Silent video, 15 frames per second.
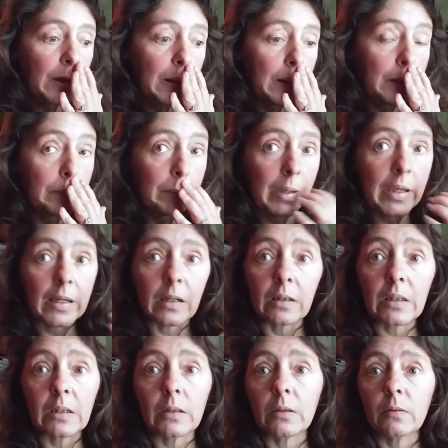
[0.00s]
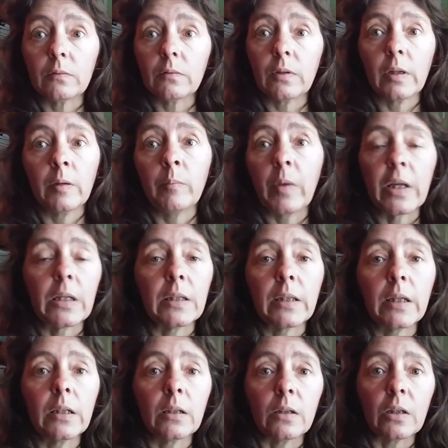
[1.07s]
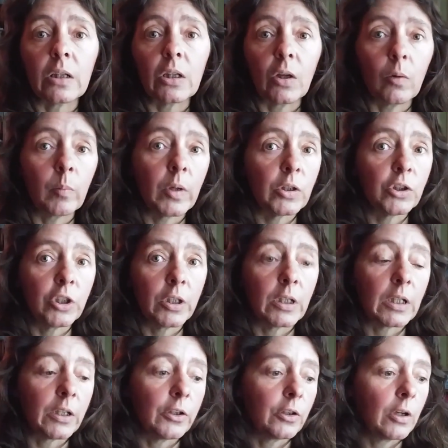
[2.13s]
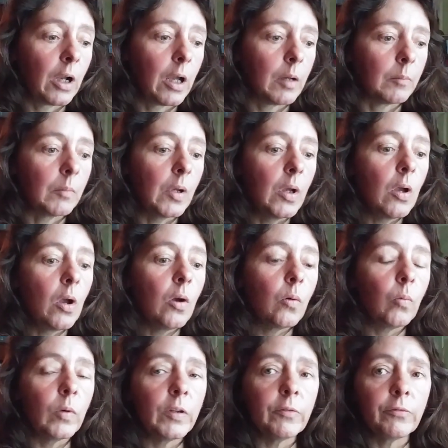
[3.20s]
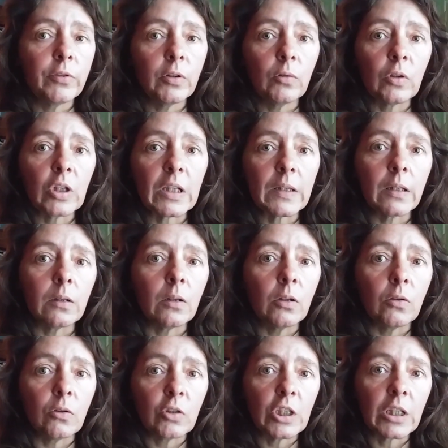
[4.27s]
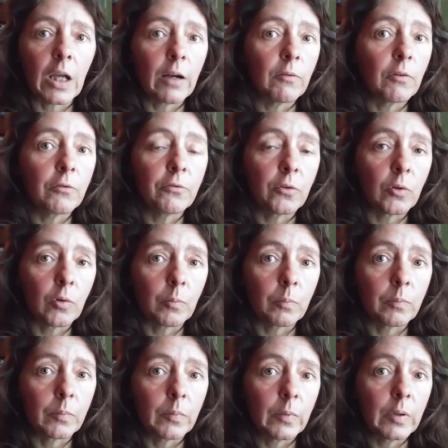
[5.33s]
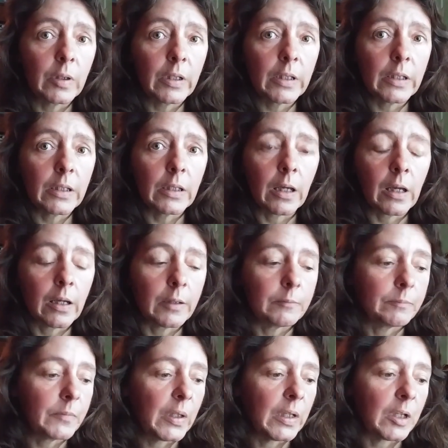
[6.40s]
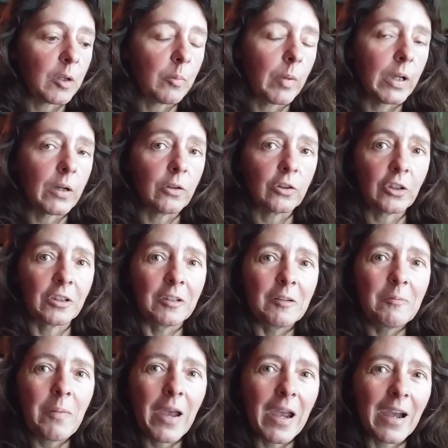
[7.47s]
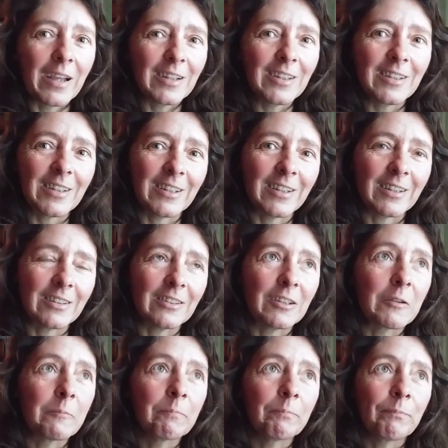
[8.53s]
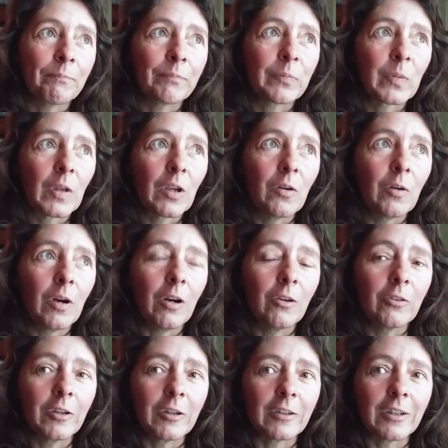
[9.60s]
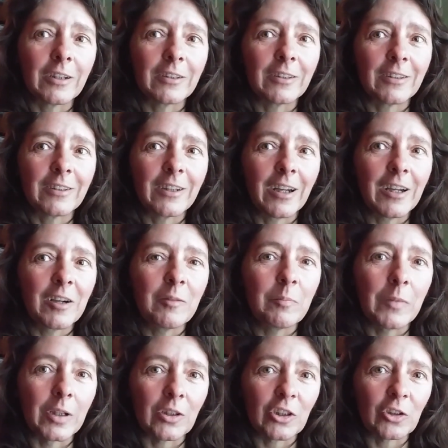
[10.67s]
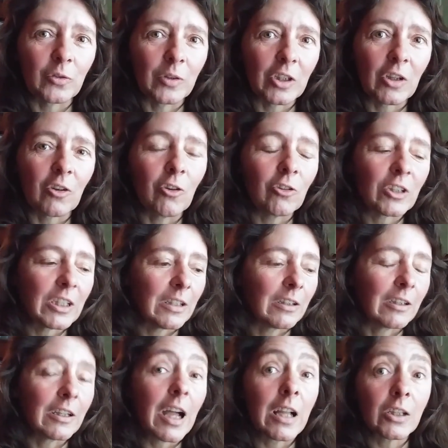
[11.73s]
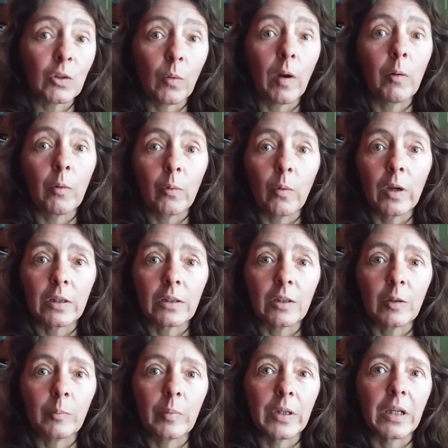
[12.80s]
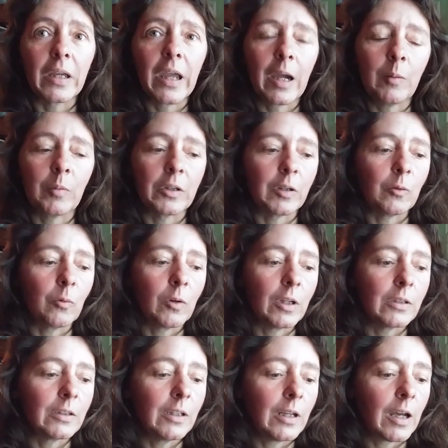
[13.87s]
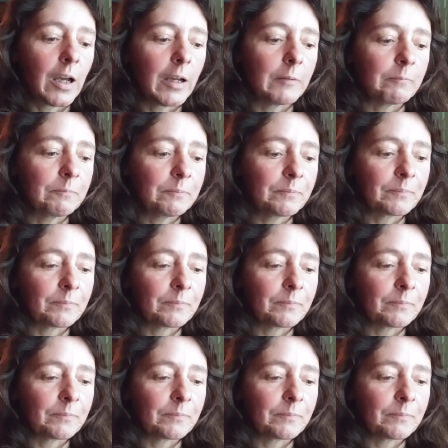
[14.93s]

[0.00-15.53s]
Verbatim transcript: it makes, it makes things so much easier. Um, we've used the little styrofoam uh, incubators in the past and uh, we got kind of mixed results and that's why we went to the big cabinet one. Um,